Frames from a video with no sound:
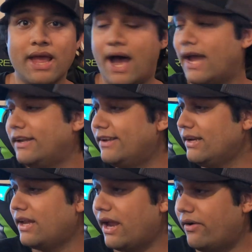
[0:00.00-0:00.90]
I
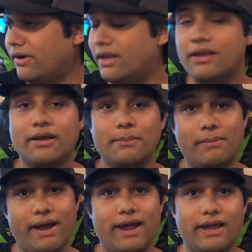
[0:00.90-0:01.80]
didn't carry
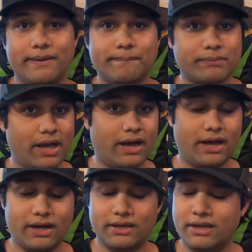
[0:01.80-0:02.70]
my
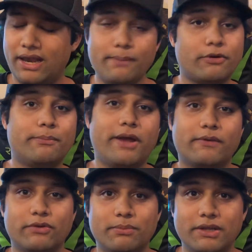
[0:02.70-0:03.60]
laptop bag
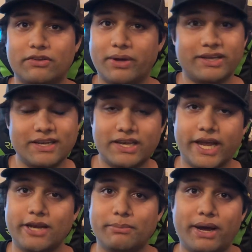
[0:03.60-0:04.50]
with me, so I didn't
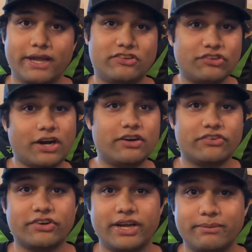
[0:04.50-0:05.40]
had my
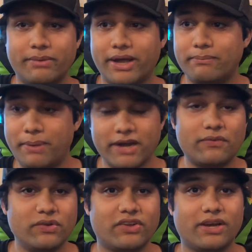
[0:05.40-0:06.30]
charger and my
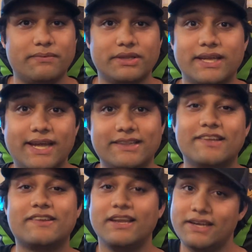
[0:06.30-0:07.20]
batteries and everything, and
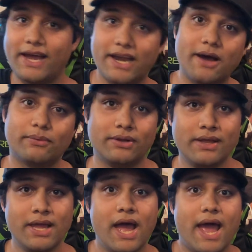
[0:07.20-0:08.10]
this thing died out.
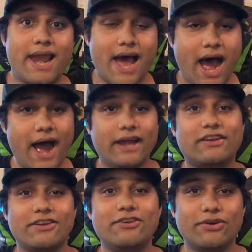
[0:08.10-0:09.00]
And I
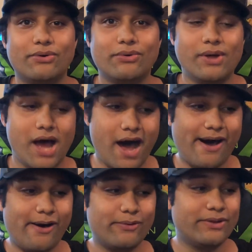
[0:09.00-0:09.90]
didn't know
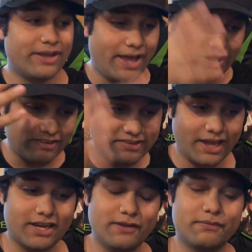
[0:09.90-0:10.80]
how
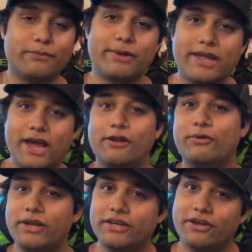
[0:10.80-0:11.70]
exactly were we
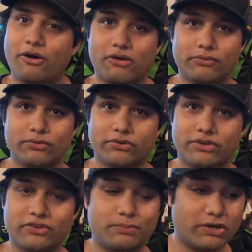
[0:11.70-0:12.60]
calculating all of those
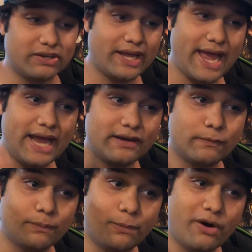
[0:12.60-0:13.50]
things, because I hadn't
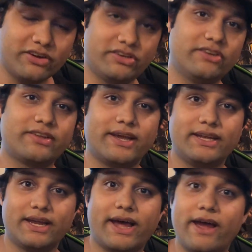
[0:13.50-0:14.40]
worked inside
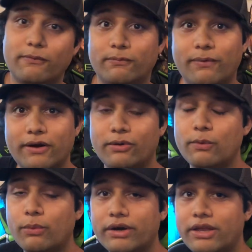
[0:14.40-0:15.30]
that. I have worked
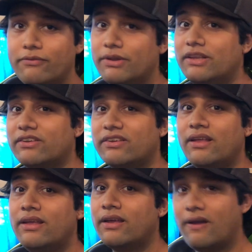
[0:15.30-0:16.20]
on working with this
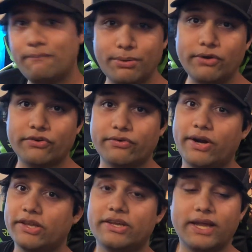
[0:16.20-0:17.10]
computer
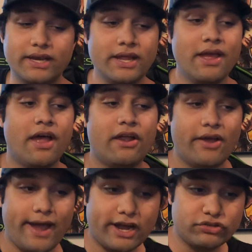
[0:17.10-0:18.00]
rather than
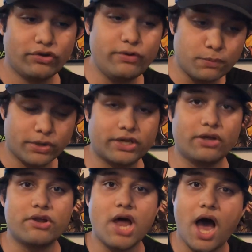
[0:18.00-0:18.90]
actually working
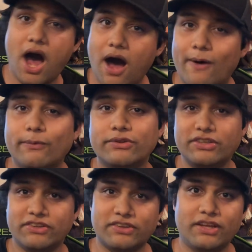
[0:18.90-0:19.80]
on how
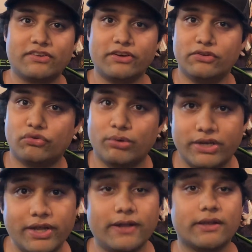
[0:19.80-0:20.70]
these things are usually
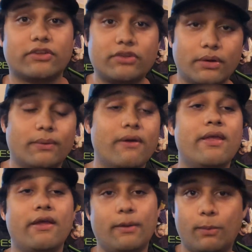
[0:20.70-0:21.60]
done. So
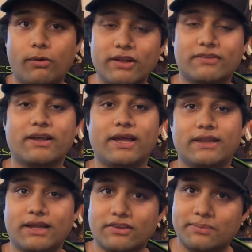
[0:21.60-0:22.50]
once again,
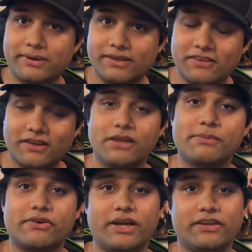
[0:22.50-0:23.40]
that is my
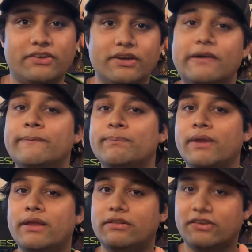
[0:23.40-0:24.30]
disclaimer right here.
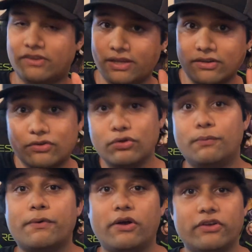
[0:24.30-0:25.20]
This thing is
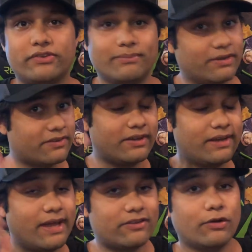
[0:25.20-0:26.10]
super awesome. This thing
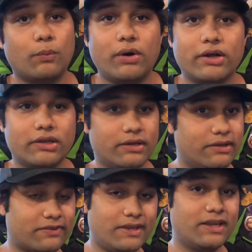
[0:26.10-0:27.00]
gets your work done.
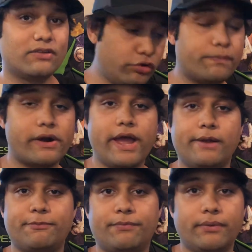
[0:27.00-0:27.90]
This thing is super
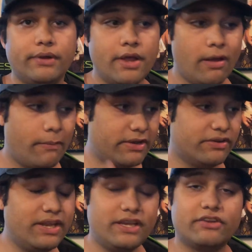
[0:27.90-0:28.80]
helpful when you
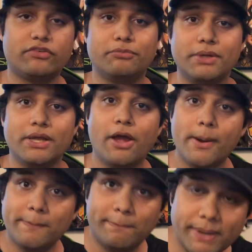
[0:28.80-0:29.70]
need it to be.
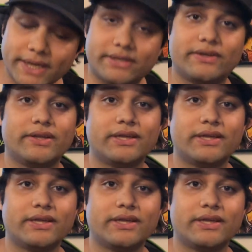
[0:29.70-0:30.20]
But